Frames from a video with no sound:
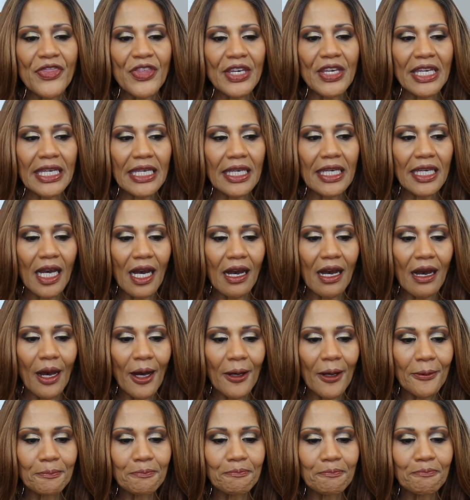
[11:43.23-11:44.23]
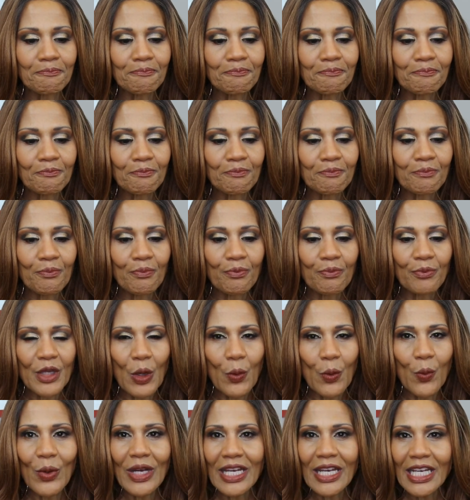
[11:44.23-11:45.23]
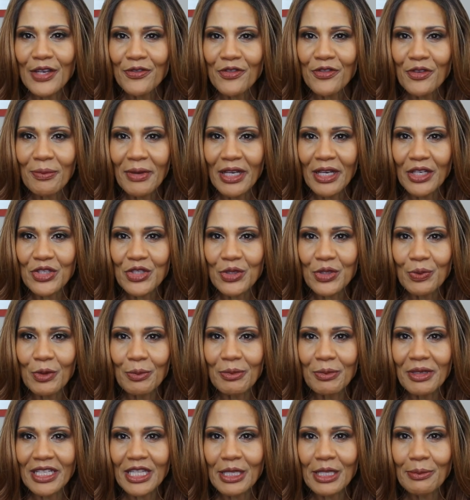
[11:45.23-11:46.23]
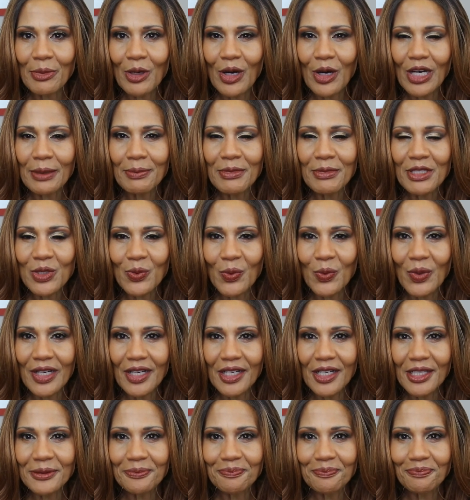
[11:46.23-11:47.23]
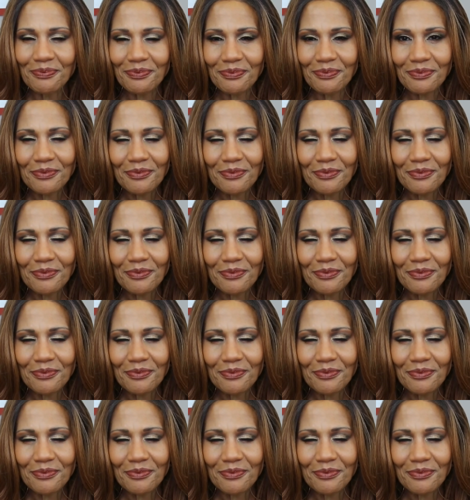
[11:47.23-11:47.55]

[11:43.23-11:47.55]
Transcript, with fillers: The um, Wig information will be at the bottom as well.